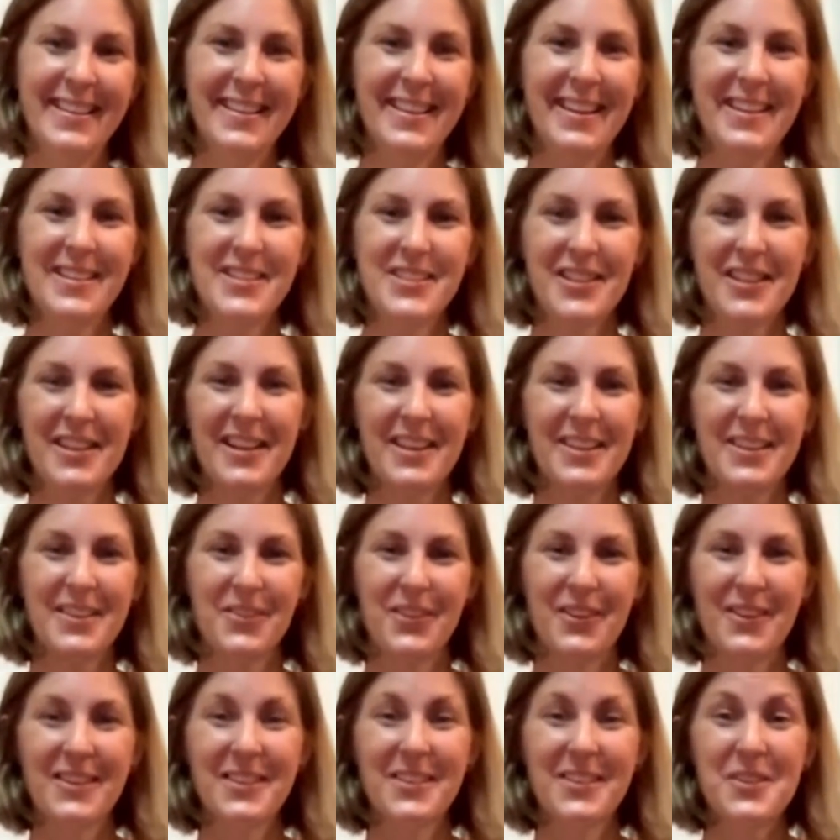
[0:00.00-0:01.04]
they, she
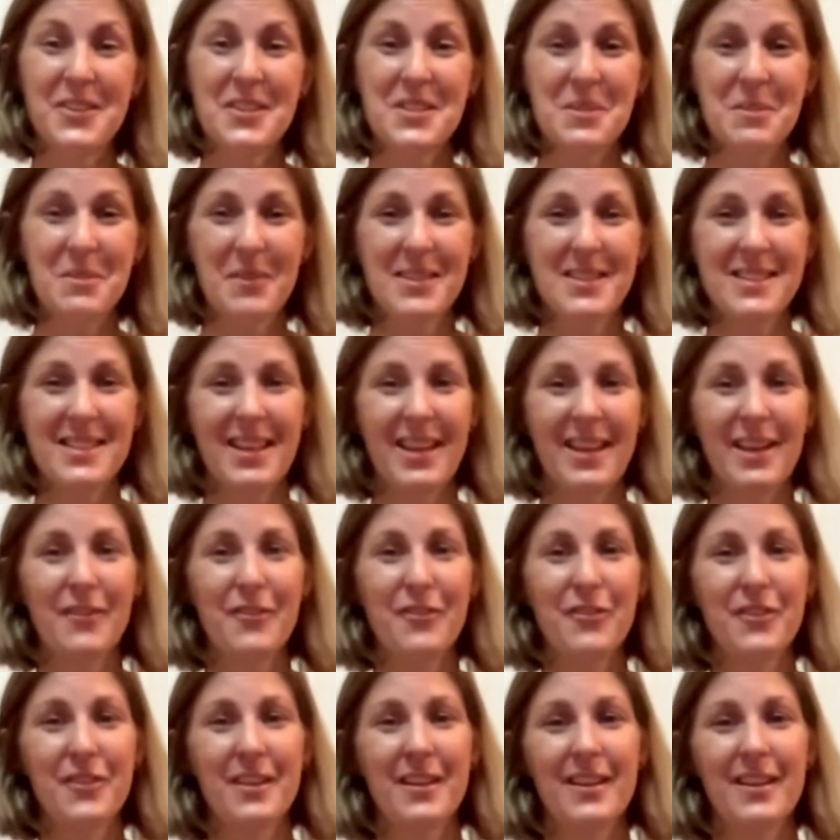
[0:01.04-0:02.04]
Christmas gift.